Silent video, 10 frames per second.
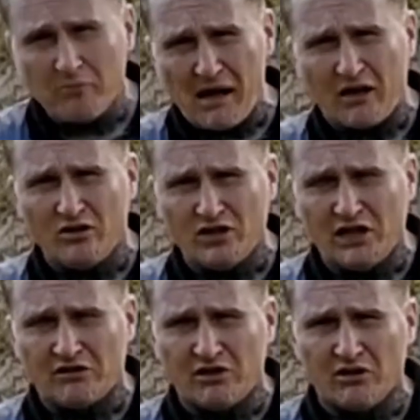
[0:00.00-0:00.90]
Today on
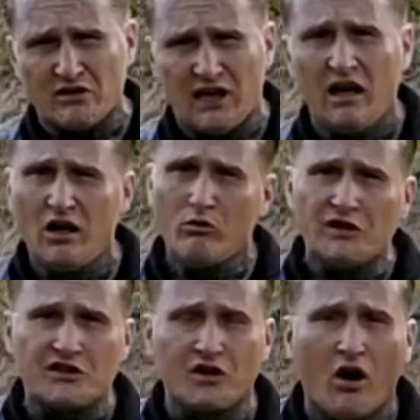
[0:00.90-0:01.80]
the Black Country History
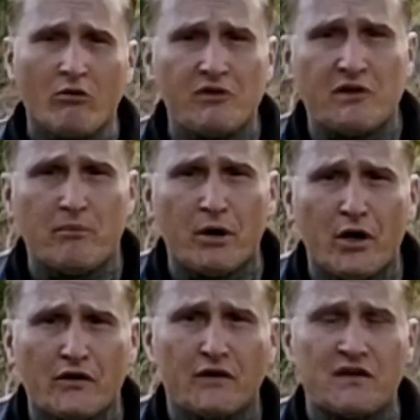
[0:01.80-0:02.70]
Hunter, we
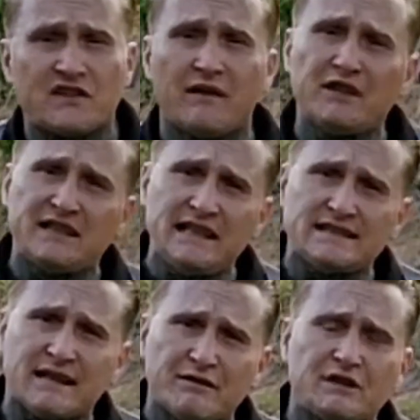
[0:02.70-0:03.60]
start with the birth of the
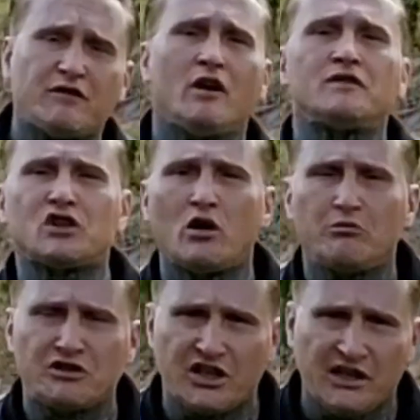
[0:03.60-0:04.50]

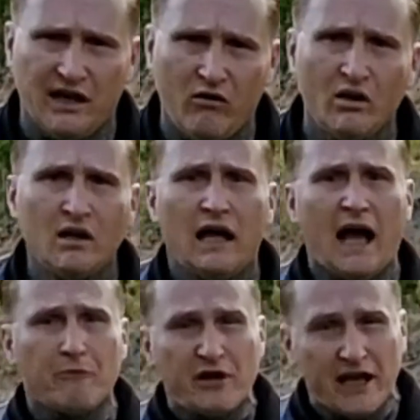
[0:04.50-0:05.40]
1775 Stourbridge
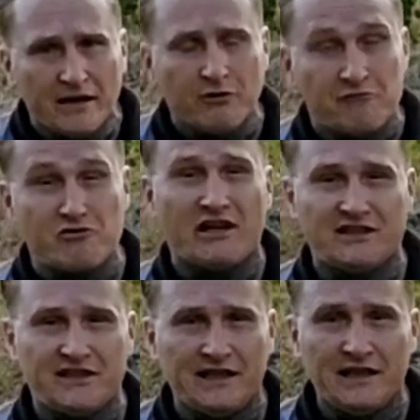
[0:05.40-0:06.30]
Canal and we
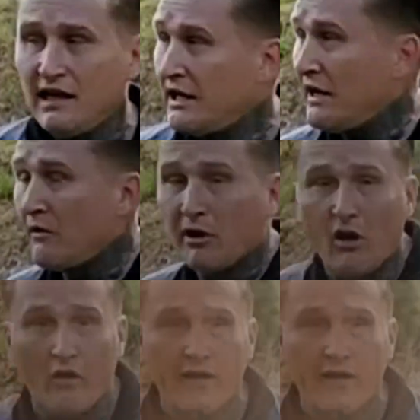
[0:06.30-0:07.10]
end with tragedy.